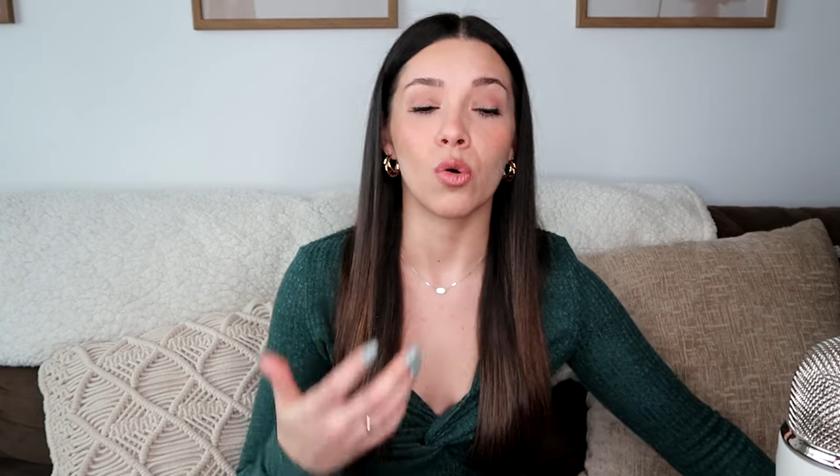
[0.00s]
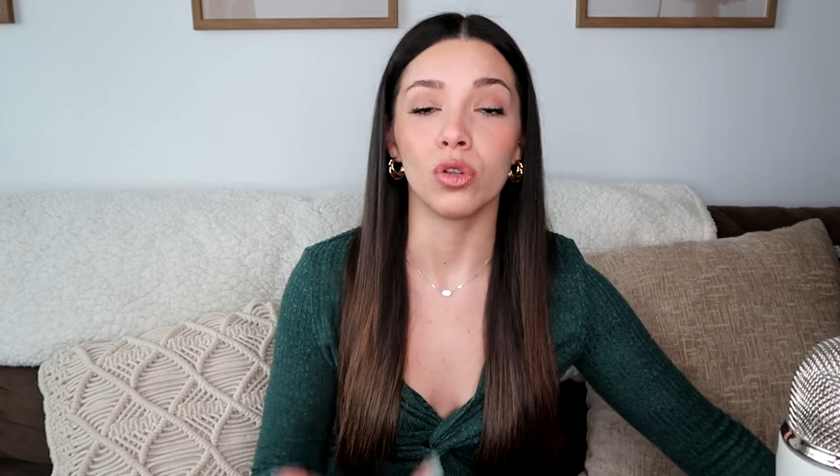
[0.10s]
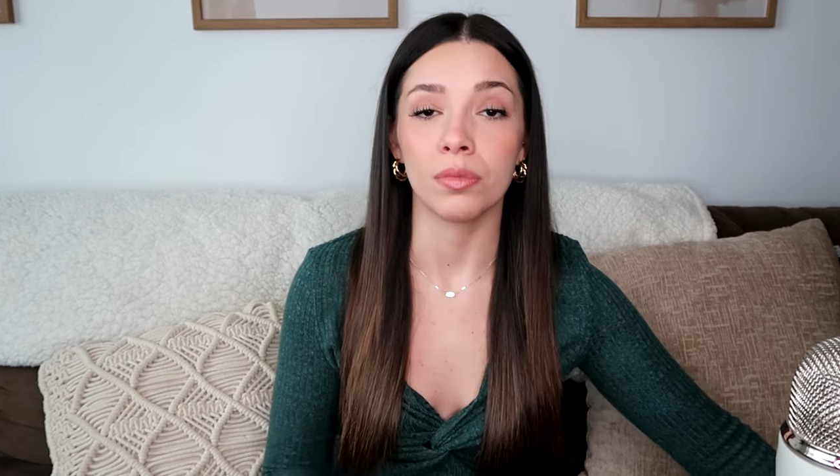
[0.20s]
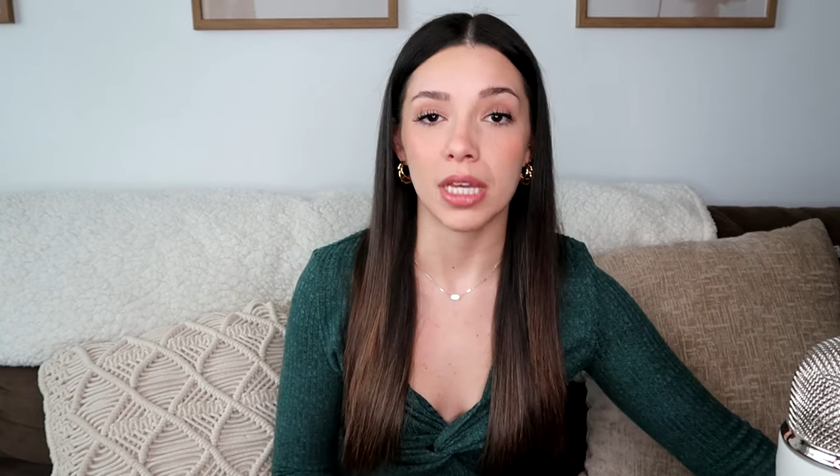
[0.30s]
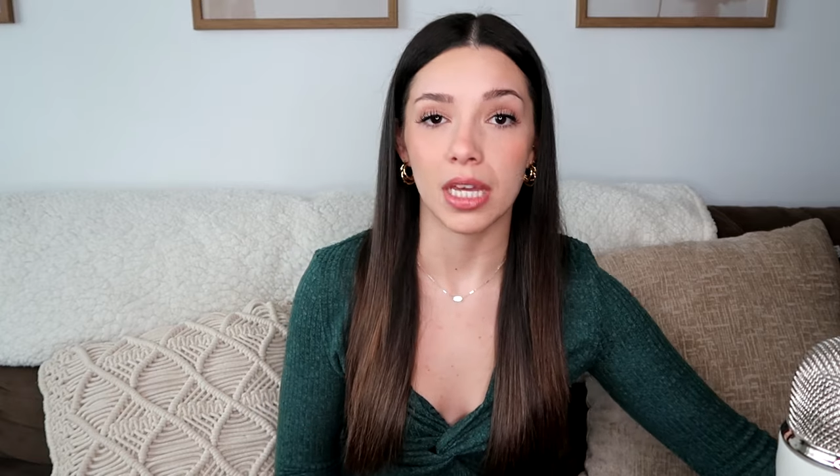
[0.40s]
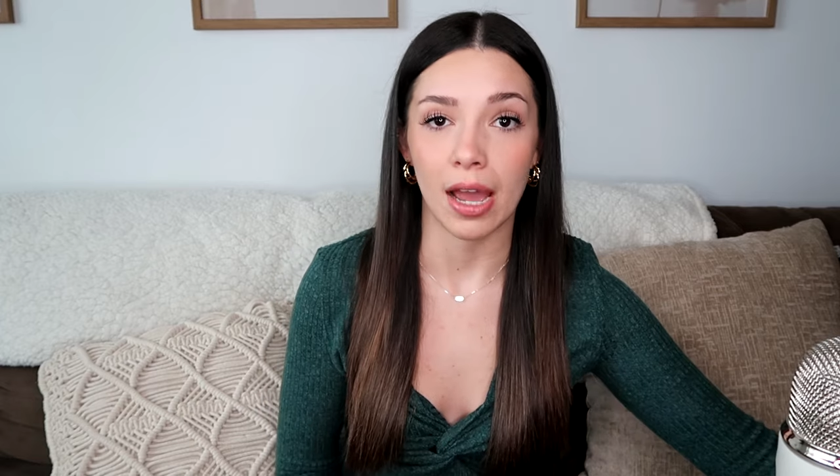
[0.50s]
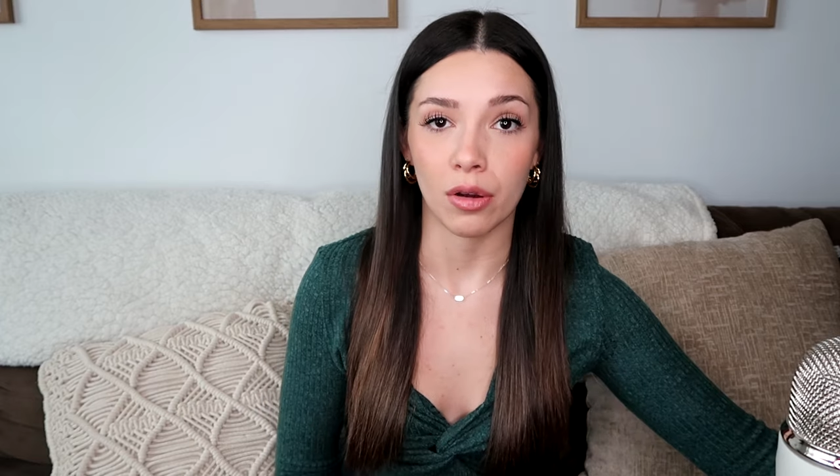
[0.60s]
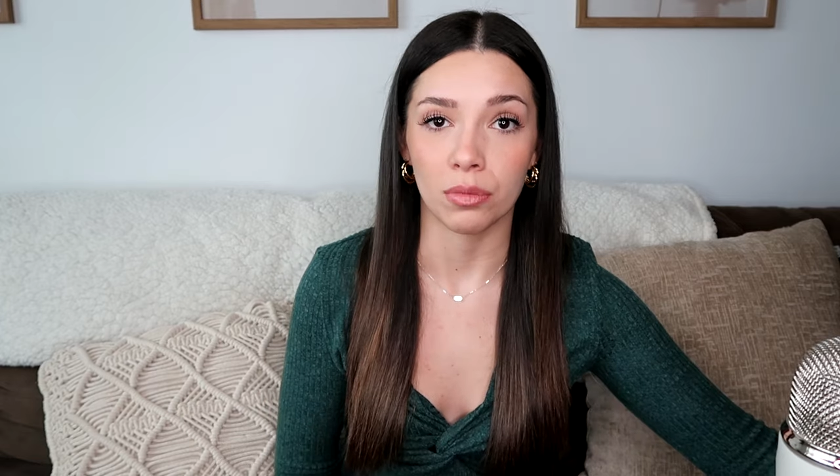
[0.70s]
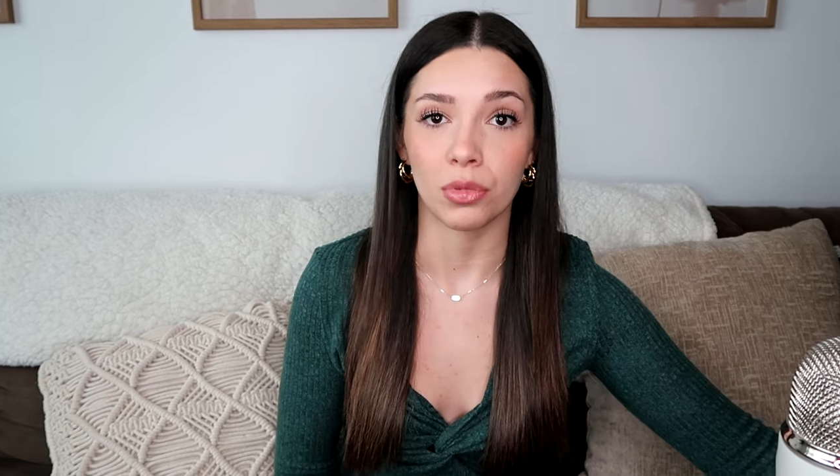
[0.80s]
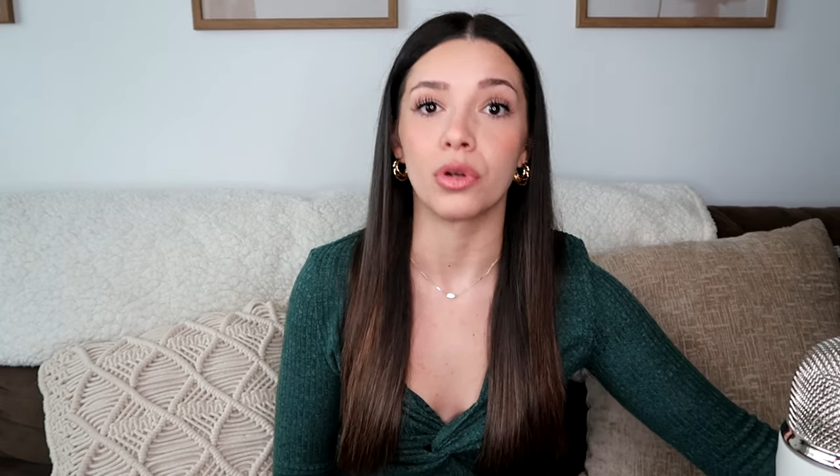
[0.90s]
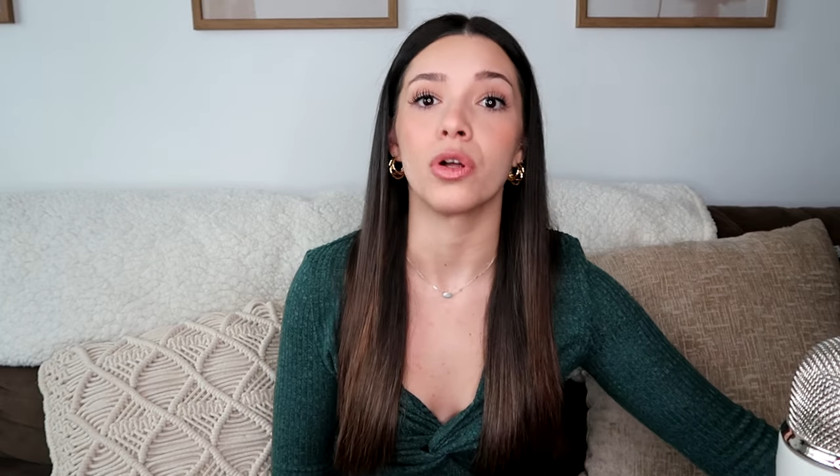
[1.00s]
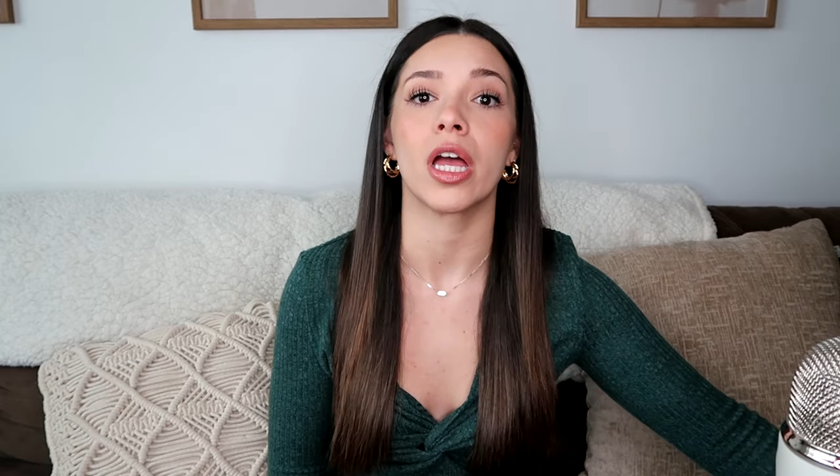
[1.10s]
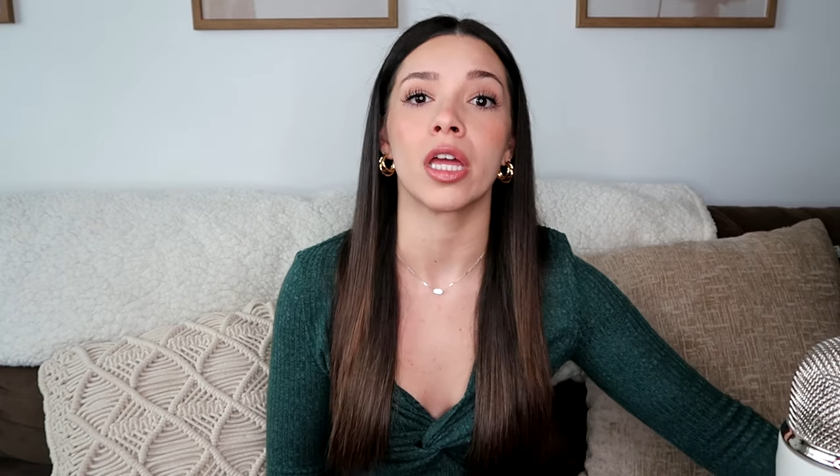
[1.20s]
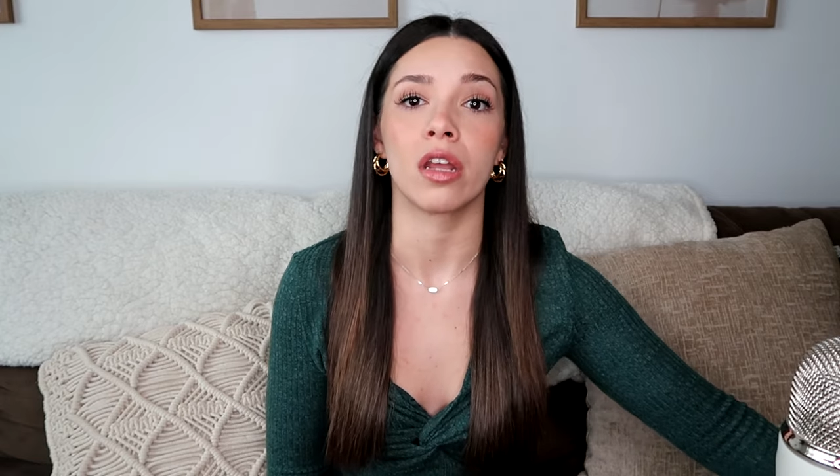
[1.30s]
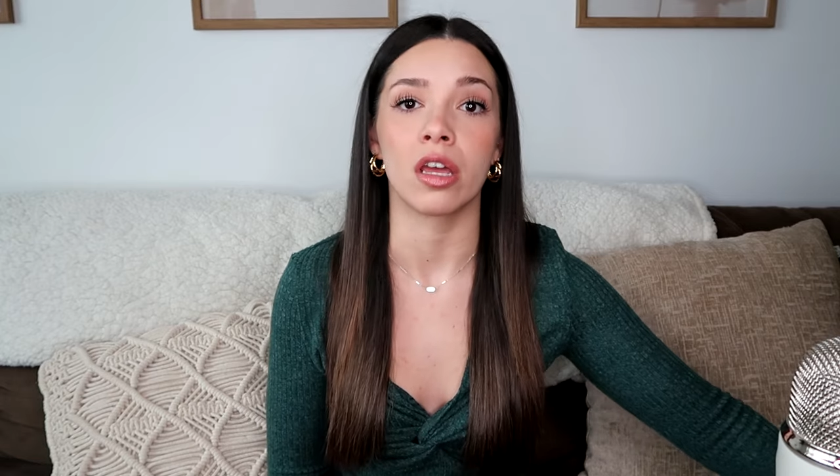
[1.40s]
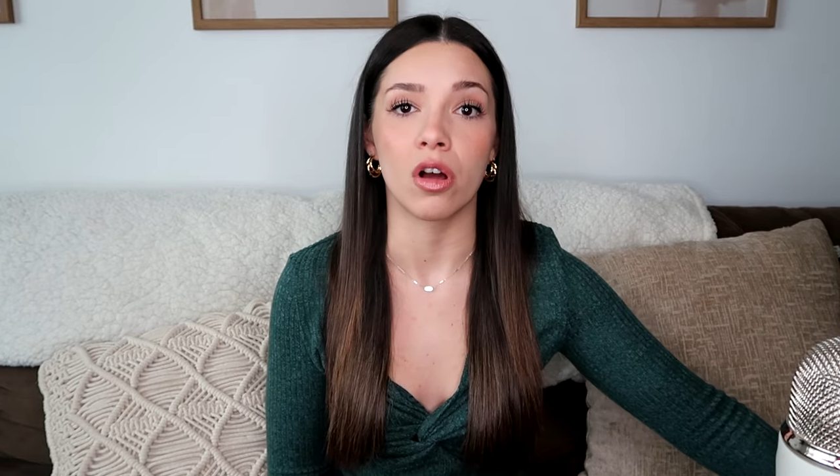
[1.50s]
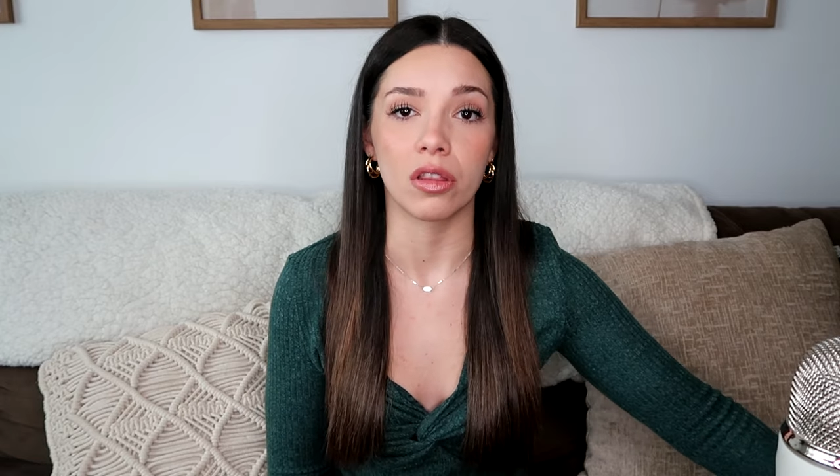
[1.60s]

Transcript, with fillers: hold me accountable and